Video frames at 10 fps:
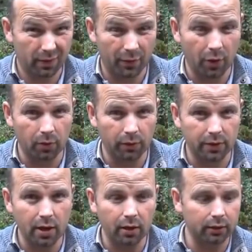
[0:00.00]
you've gone over
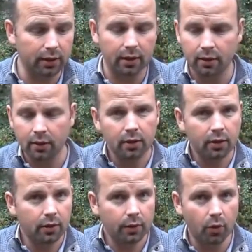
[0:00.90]
a target there,
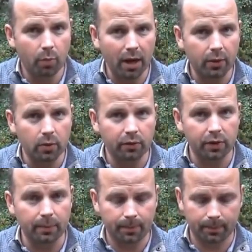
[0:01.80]
go back
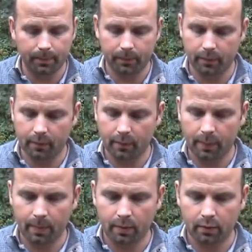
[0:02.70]
over it.
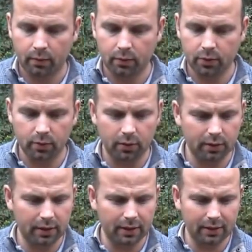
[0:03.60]
So
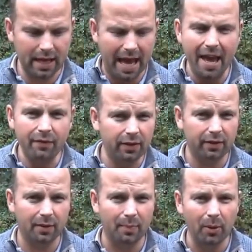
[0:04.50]

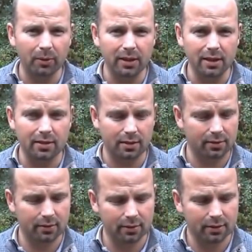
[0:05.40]
everything about
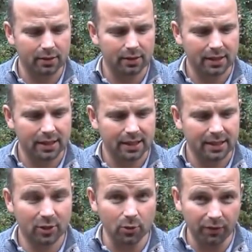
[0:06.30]
this
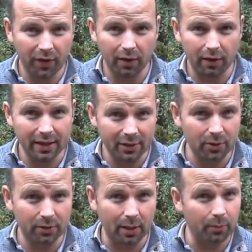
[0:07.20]
so far is
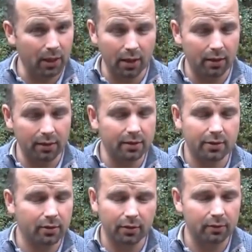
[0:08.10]
good. This is
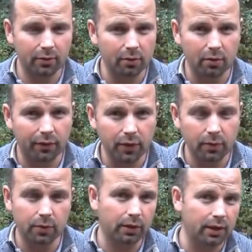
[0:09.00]
not a
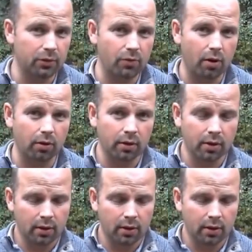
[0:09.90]
review, don't get us wrong.